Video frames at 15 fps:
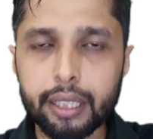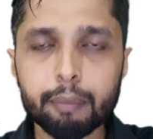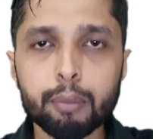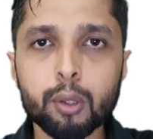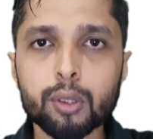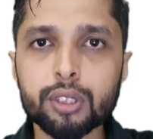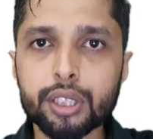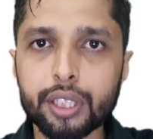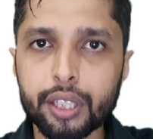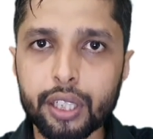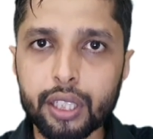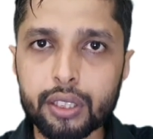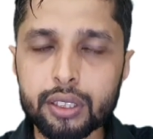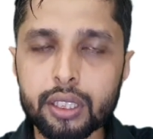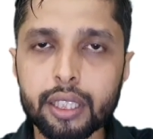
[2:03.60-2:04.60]

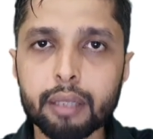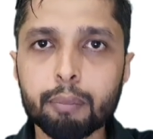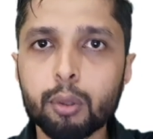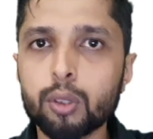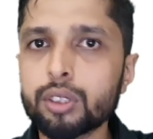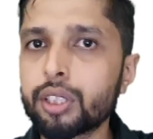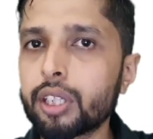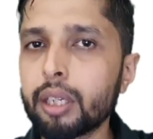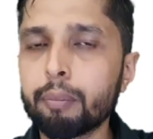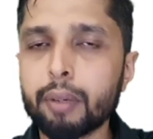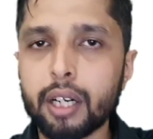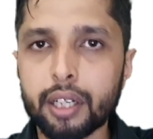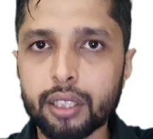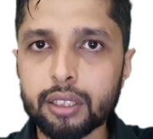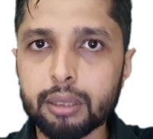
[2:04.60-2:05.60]
depositories, depository
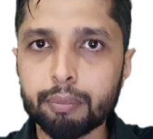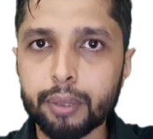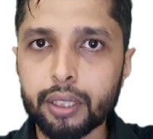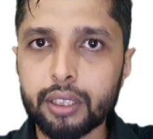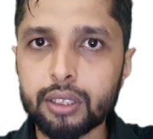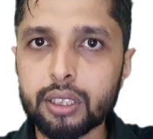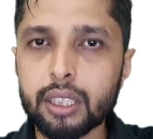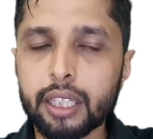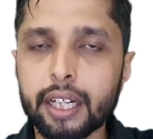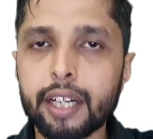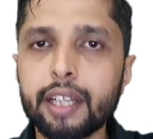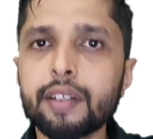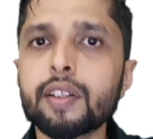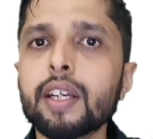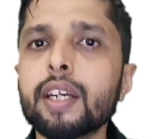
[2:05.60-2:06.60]
participants,
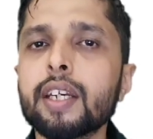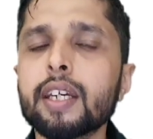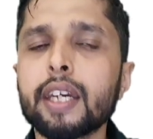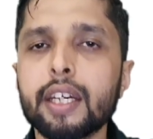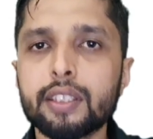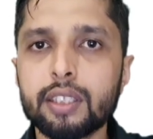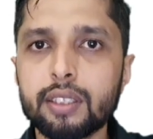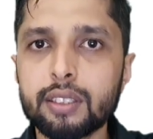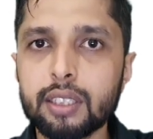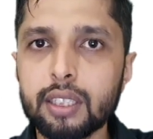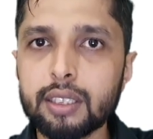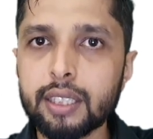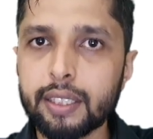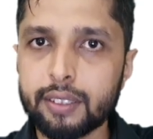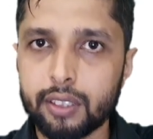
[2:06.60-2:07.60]
credit rating
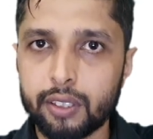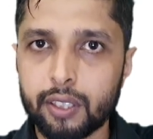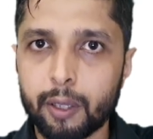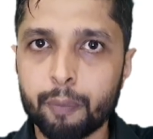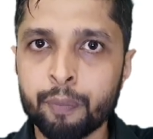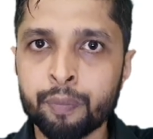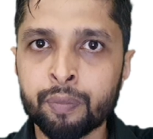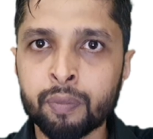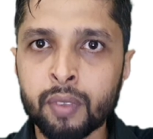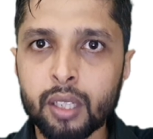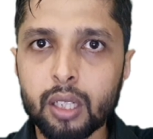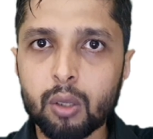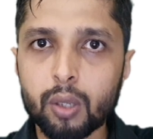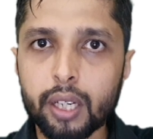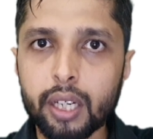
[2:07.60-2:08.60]
agencies, etc.
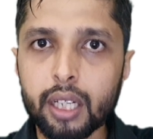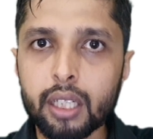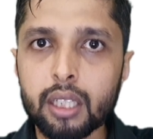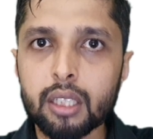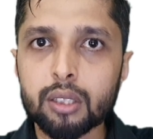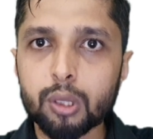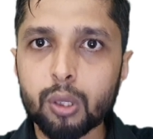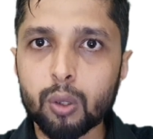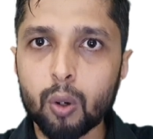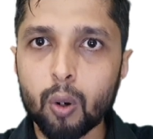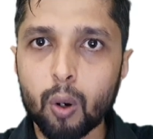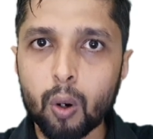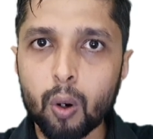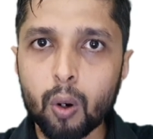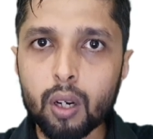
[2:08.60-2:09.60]
Okay, so
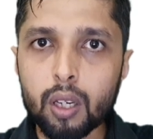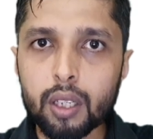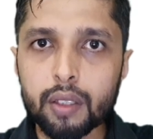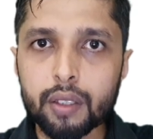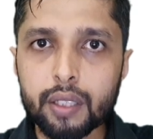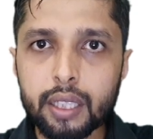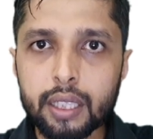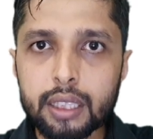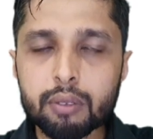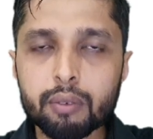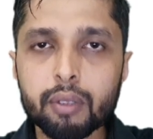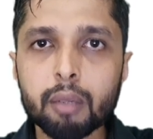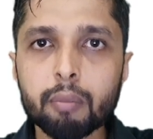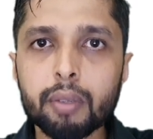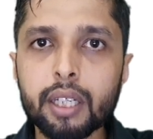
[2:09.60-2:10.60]
all these
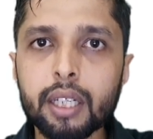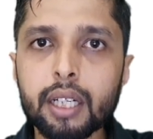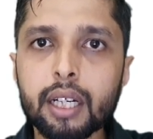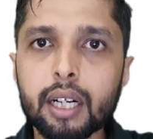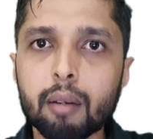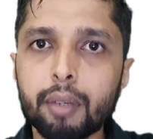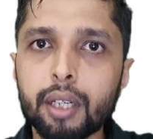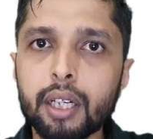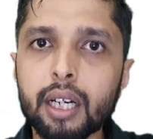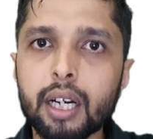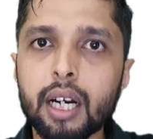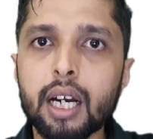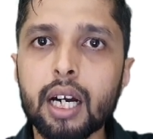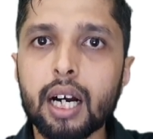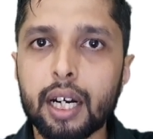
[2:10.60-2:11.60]
will be
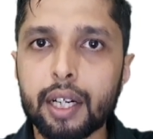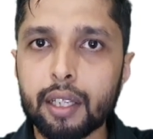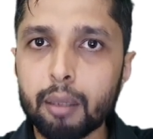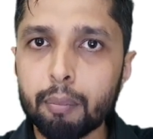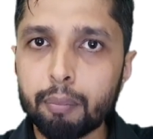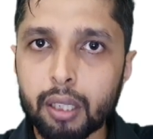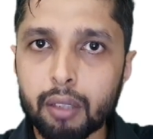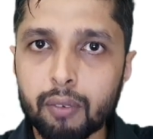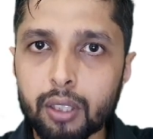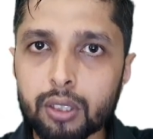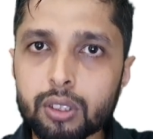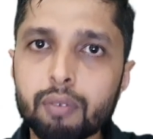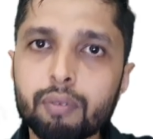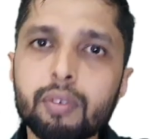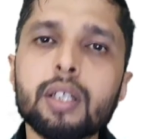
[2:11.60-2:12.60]
coming under the powers
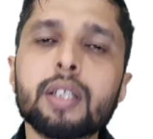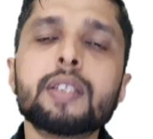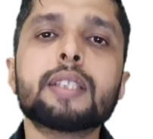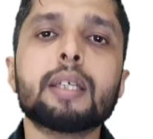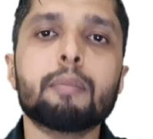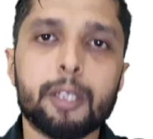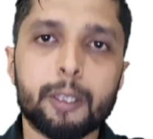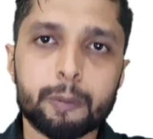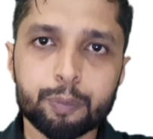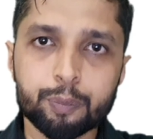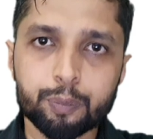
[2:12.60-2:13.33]
of SEBI.